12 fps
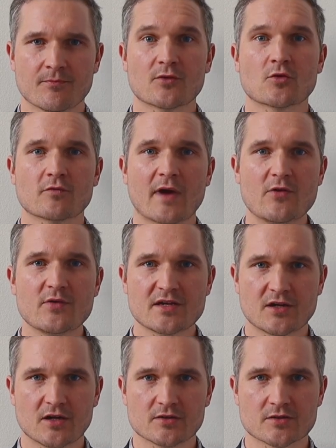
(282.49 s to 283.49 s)
the routing
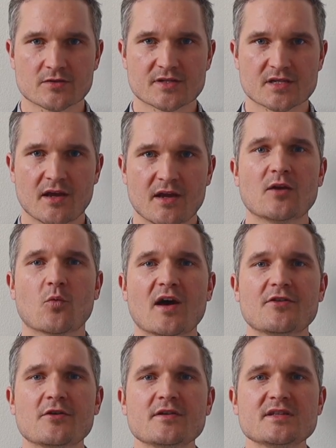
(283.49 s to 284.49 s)
codes, and
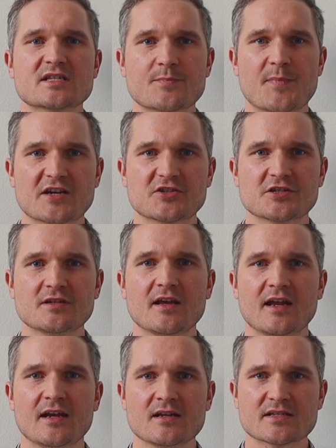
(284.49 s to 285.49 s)
whether inspection
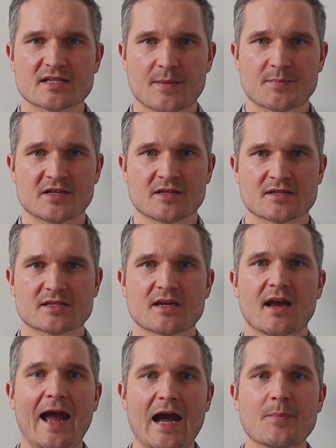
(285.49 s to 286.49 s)
and acceptance
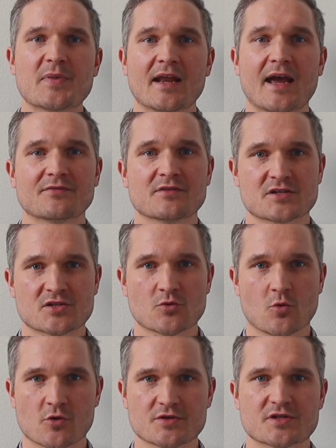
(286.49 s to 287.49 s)
happen at the
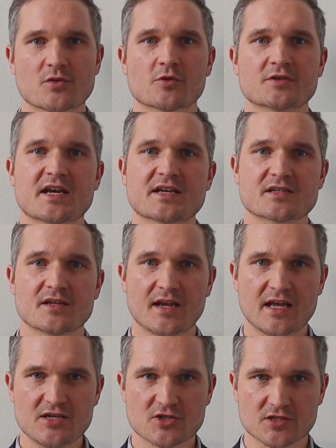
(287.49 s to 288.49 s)
source or
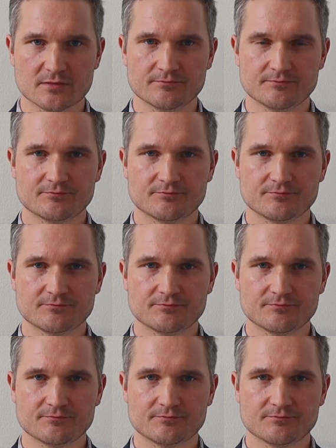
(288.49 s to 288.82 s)
destination.